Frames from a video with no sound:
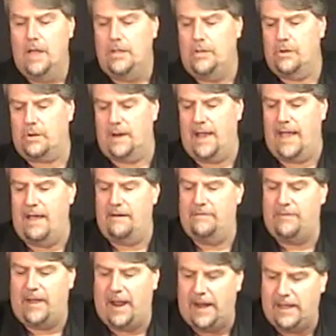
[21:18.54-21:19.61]
You can
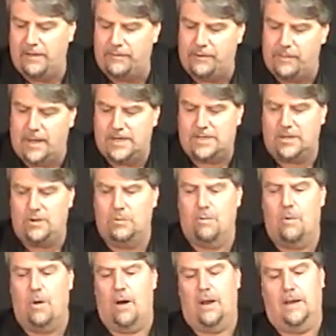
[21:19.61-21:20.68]
have any information you
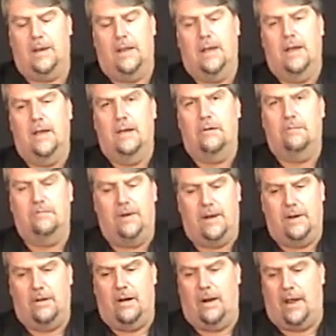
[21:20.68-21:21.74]
want
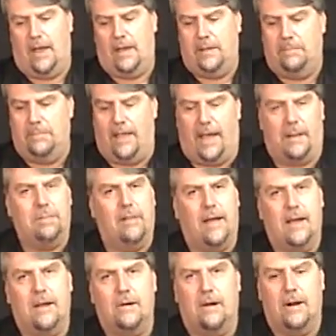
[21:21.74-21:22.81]
written on a blank
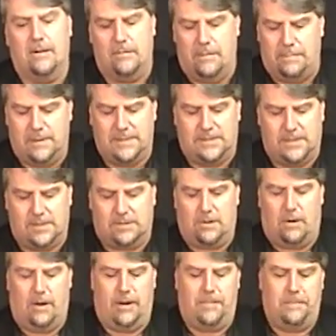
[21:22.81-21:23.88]
playing card or a business
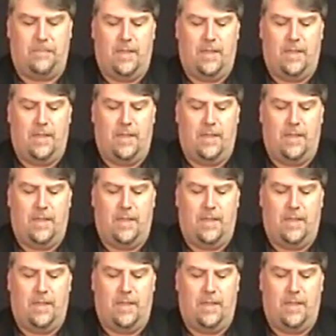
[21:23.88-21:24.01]
card.